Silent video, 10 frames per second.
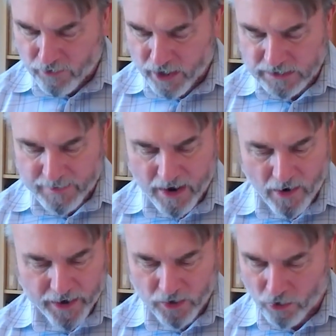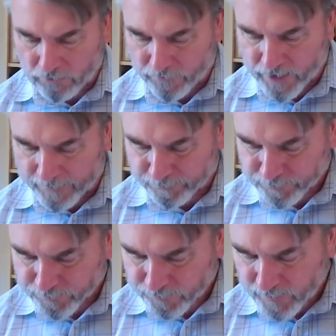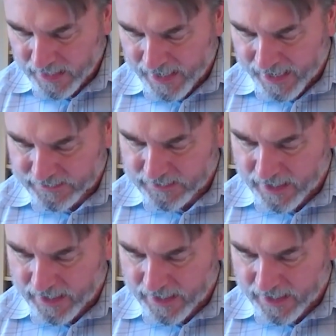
who writes about iconography, as